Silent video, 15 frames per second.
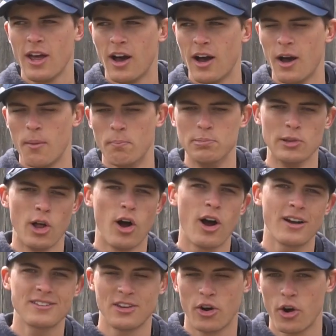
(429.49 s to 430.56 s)

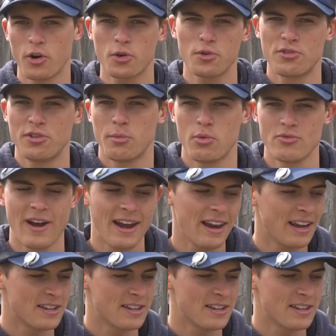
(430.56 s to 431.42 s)
blogs and articles that we're writing.